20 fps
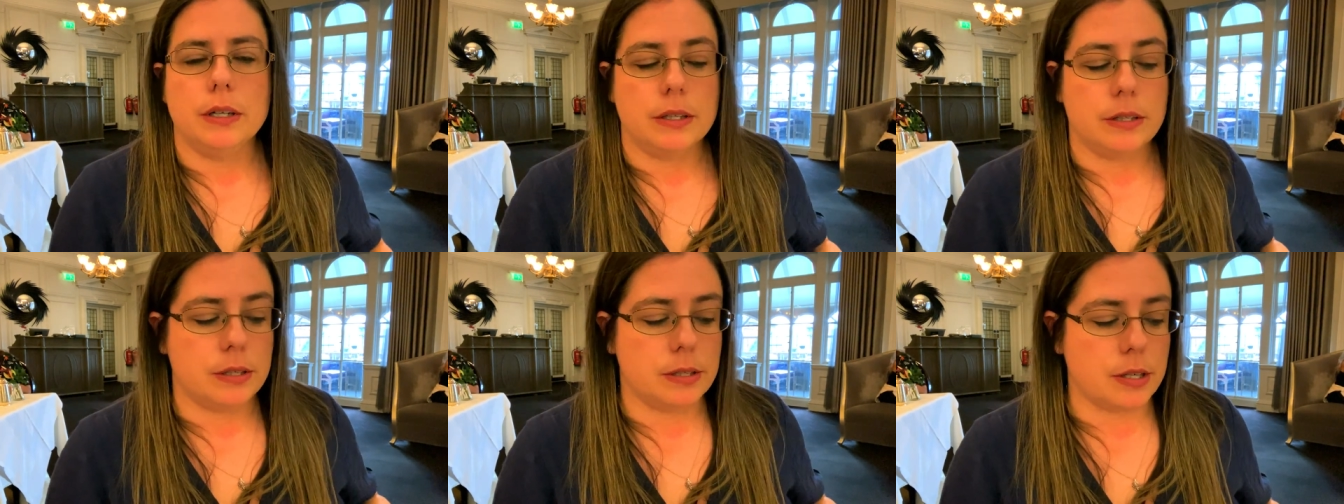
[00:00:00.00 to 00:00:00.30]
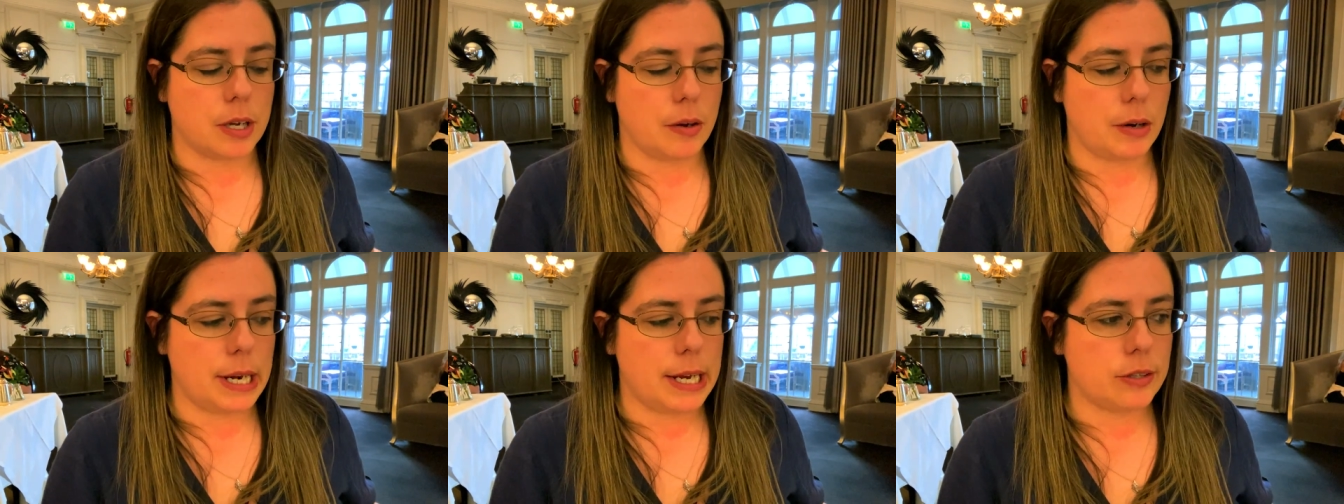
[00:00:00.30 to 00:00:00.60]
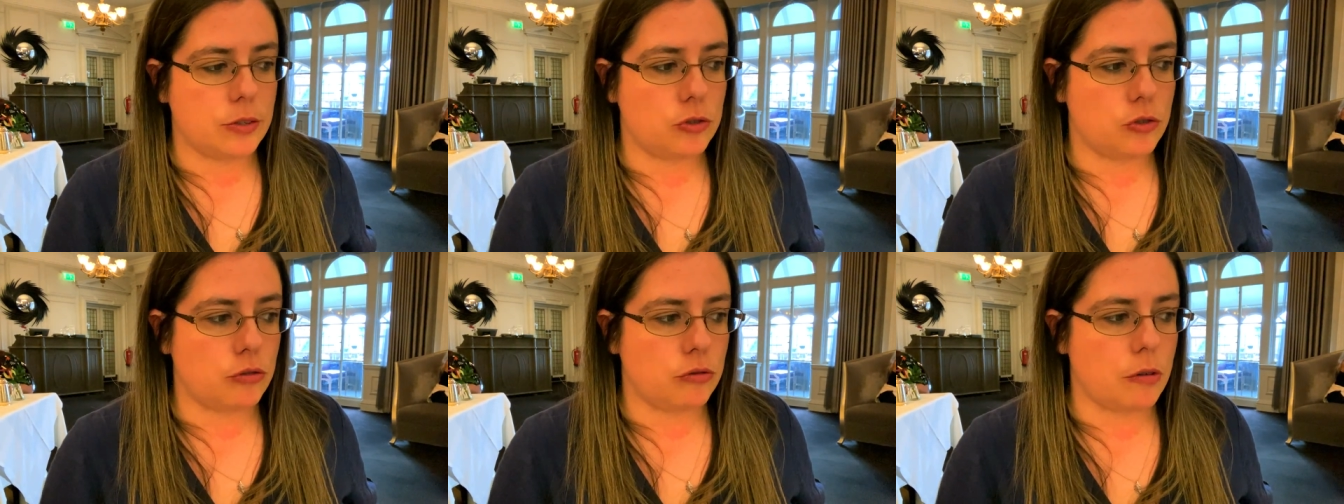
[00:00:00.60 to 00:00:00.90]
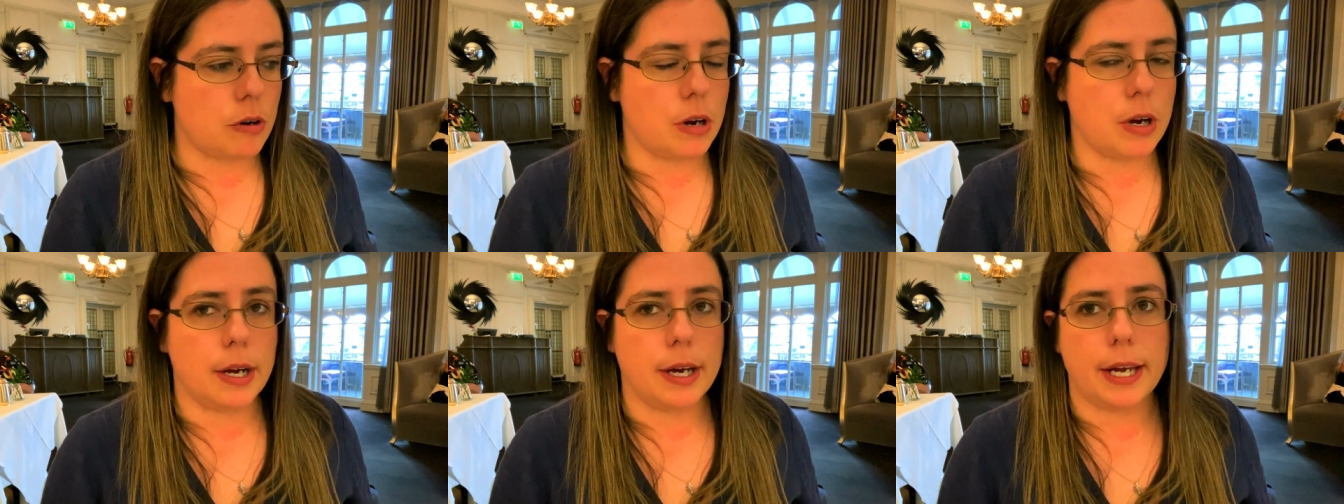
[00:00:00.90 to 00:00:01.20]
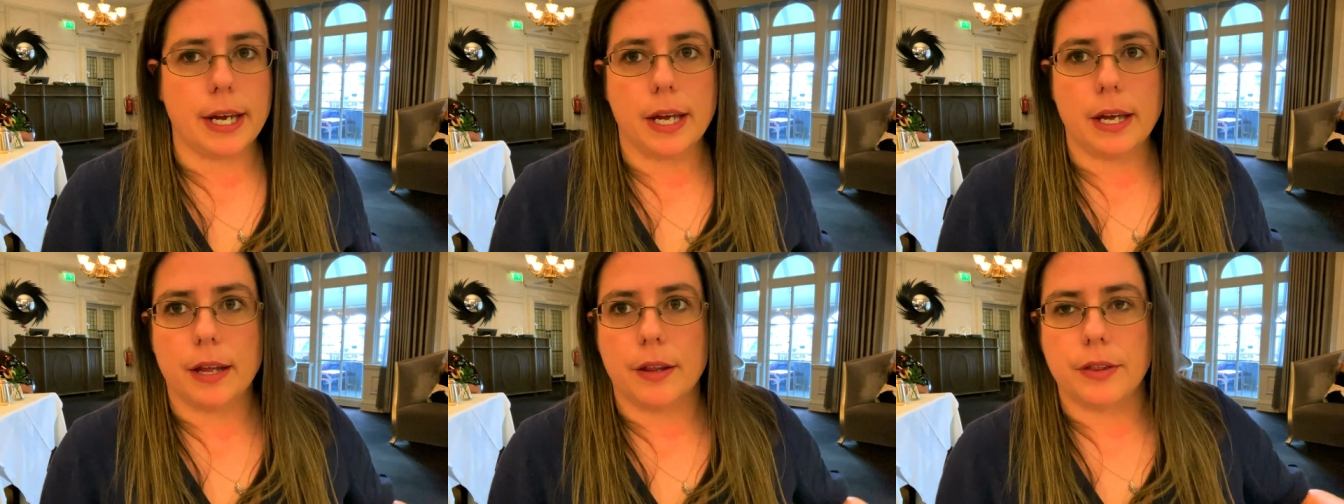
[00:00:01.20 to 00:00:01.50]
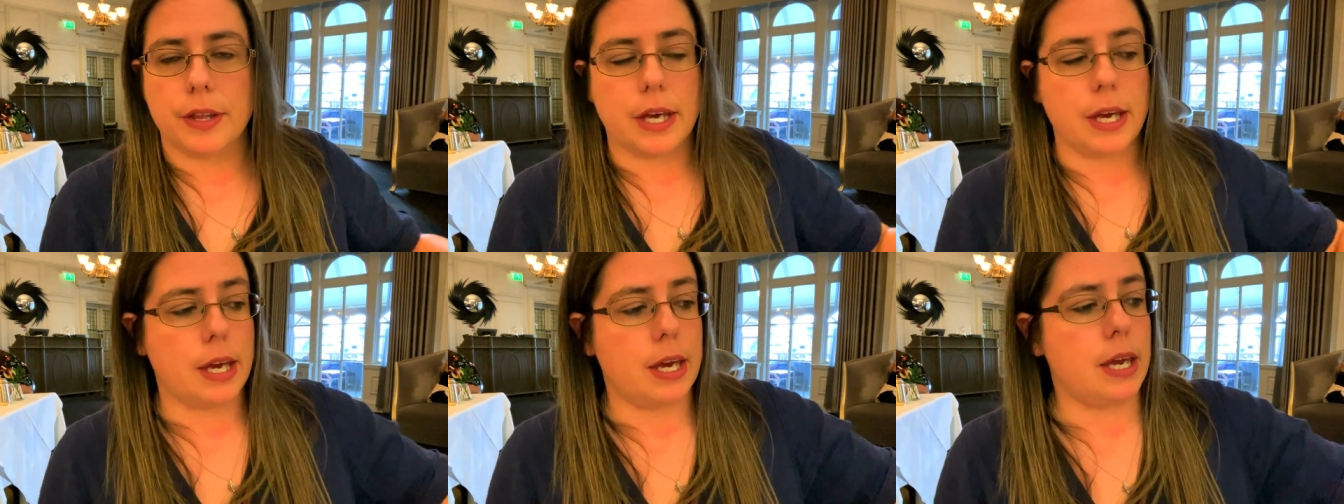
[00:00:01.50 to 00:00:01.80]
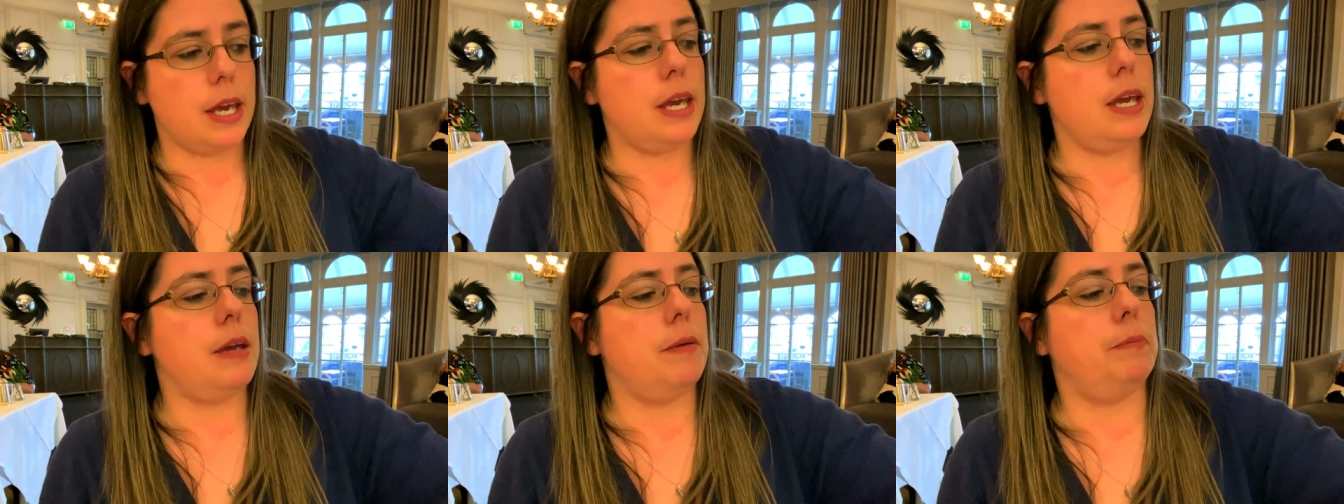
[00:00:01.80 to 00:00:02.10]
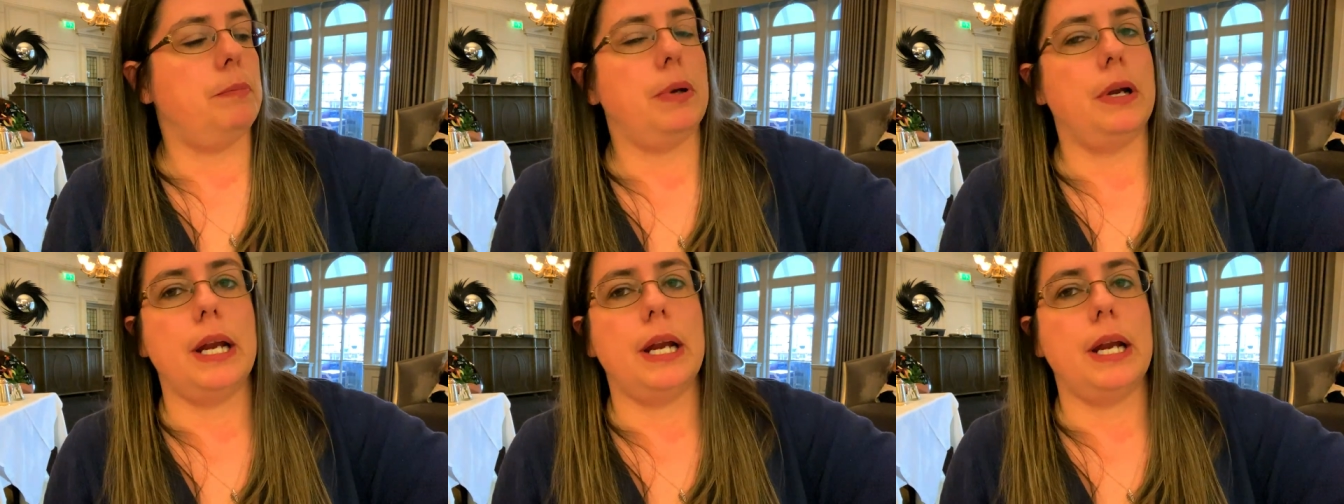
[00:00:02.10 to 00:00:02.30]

So let's try the